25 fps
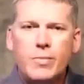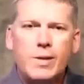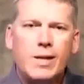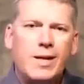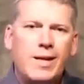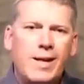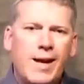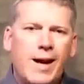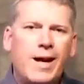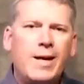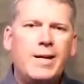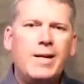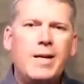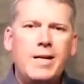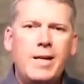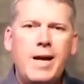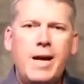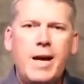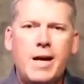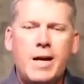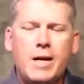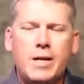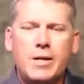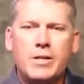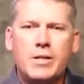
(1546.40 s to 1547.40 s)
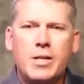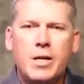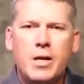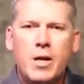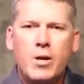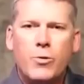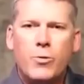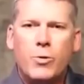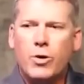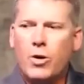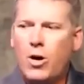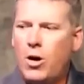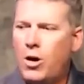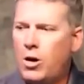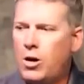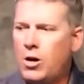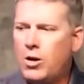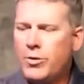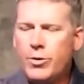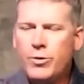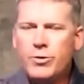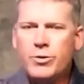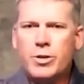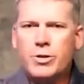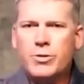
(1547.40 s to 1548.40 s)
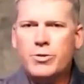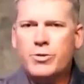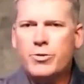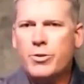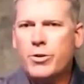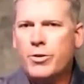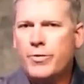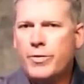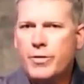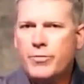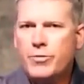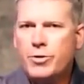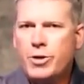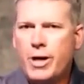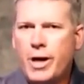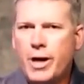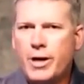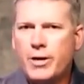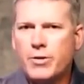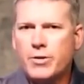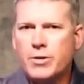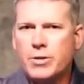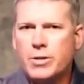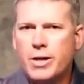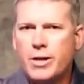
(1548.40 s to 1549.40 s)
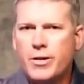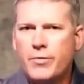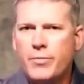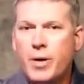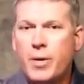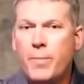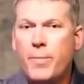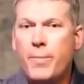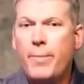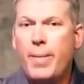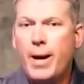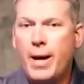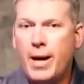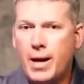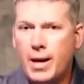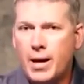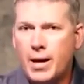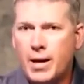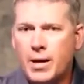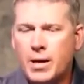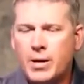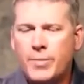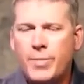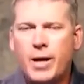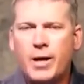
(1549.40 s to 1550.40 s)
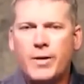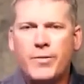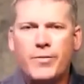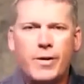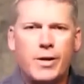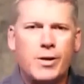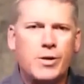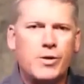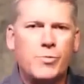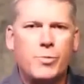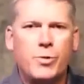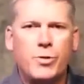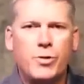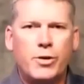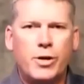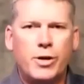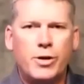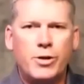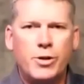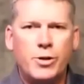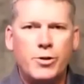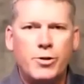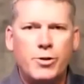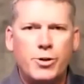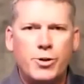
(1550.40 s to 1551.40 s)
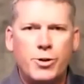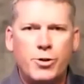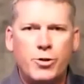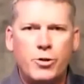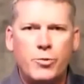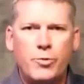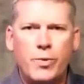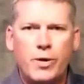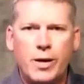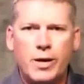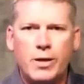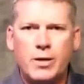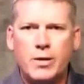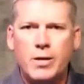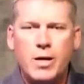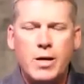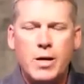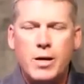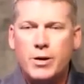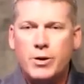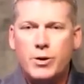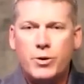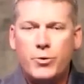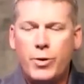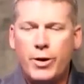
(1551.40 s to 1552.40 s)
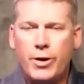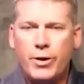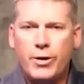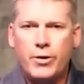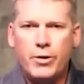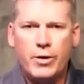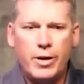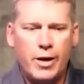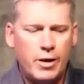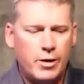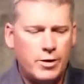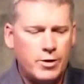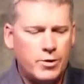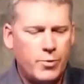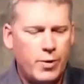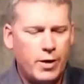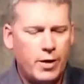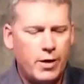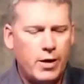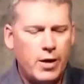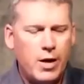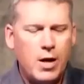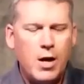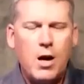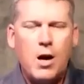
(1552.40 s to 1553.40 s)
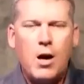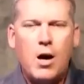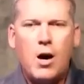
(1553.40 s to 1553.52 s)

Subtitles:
90 days where all those conservative channels that have been banned by Facebook and YouTube and Twitter and elsewhere